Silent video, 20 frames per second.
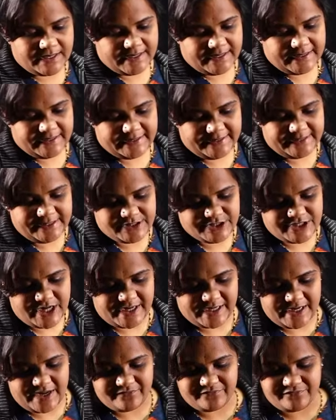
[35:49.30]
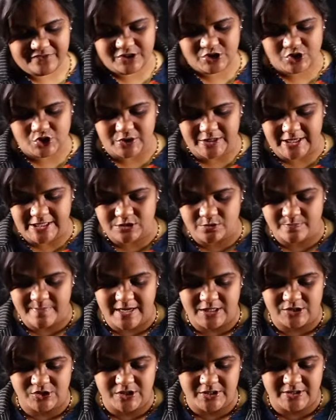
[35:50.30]
Each and every students
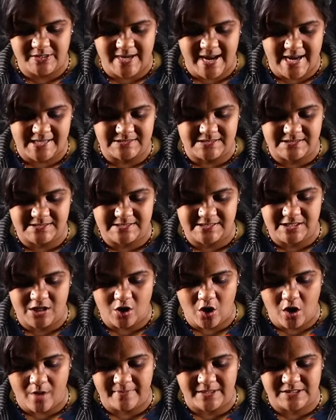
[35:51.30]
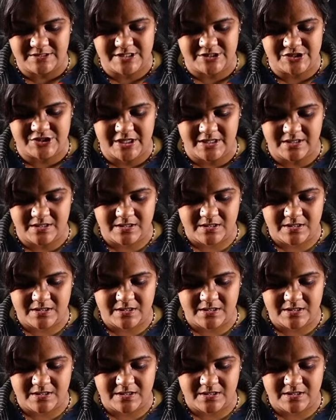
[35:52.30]
mention your answers in the comment section.